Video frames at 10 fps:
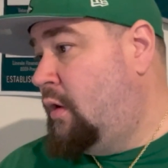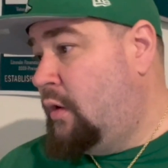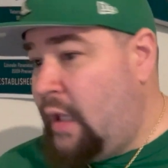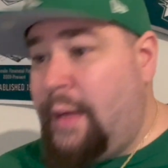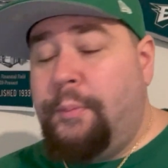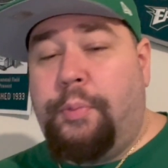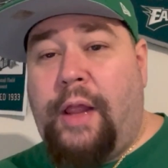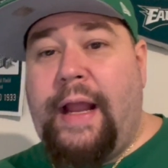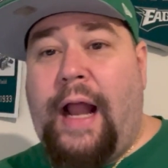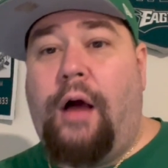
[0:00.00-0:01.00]
Let him
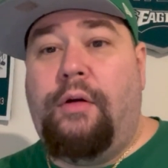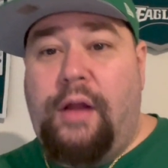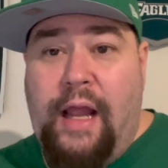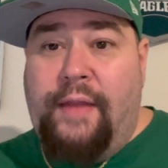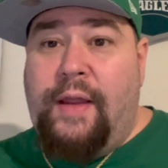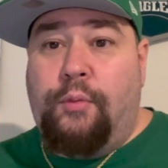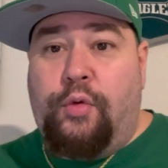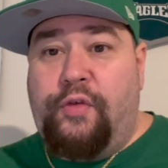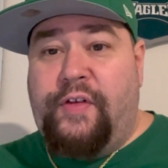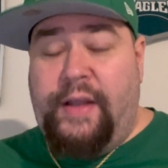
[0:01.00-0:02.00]
play it out, and then
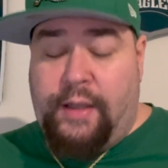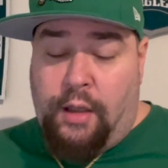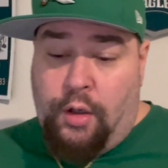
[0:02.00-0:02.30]
we'll see.